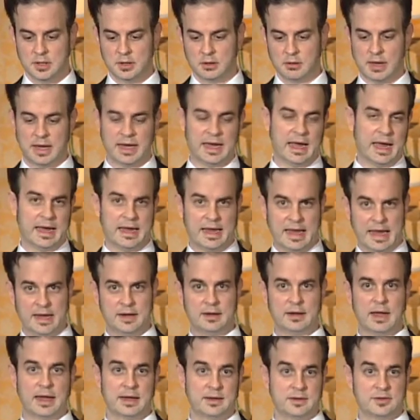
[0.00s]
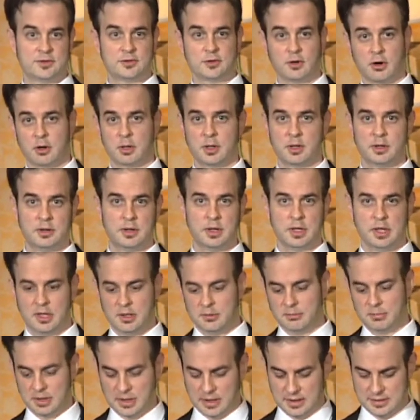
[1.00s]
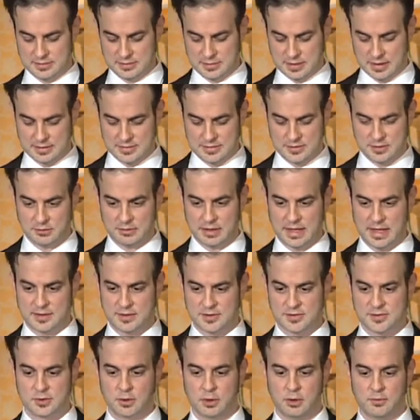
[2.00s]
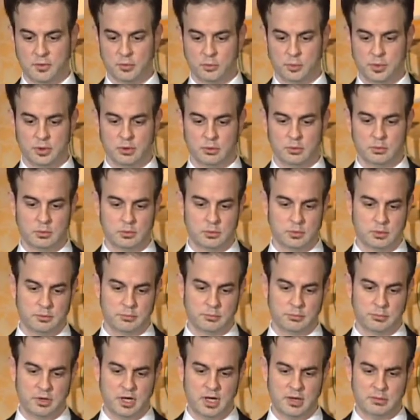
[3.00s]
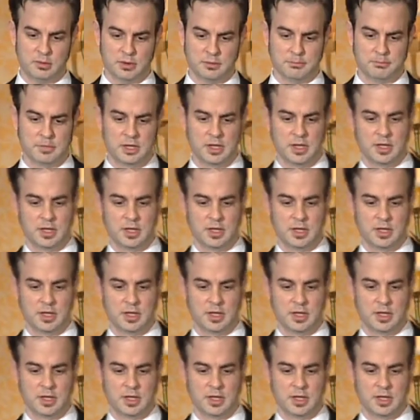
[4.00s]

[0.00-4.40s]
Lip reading: I started, but I still had to solve the real problem.